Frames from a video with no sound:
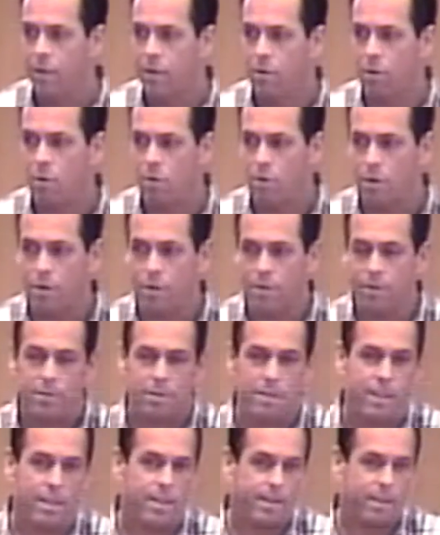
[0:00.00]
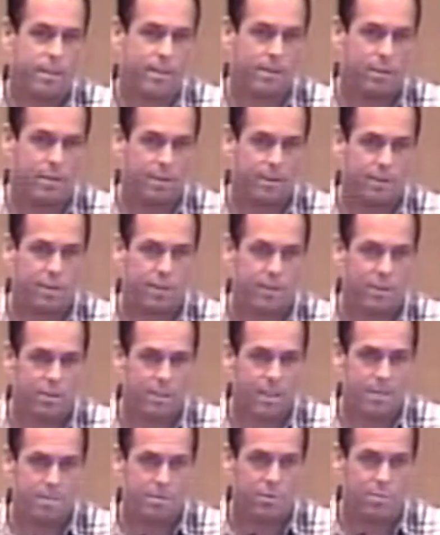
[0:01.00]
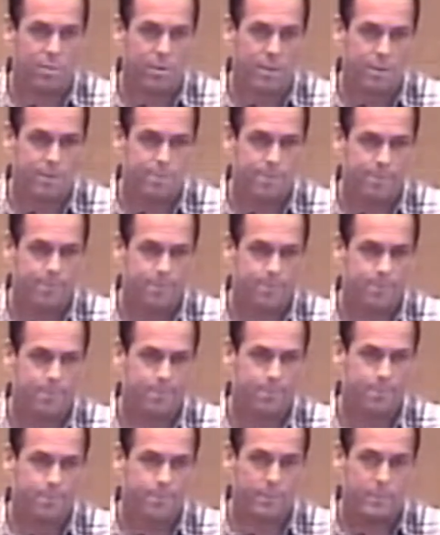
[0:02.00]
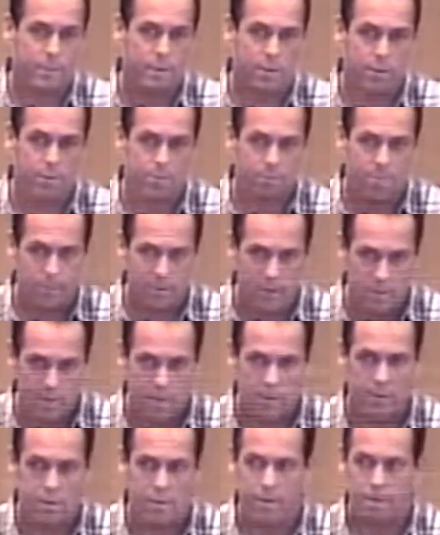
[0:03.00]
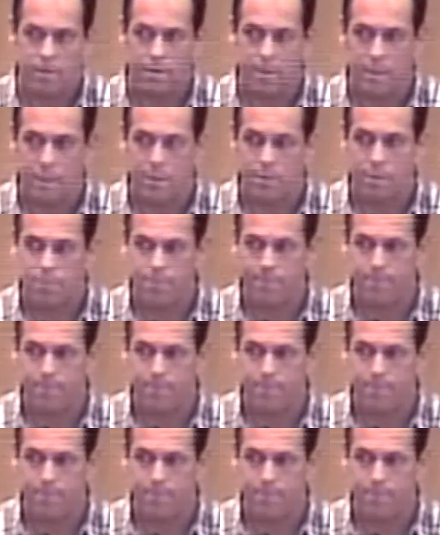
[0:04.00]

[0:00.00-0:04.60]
or at the lunchtime as well. So, thank you.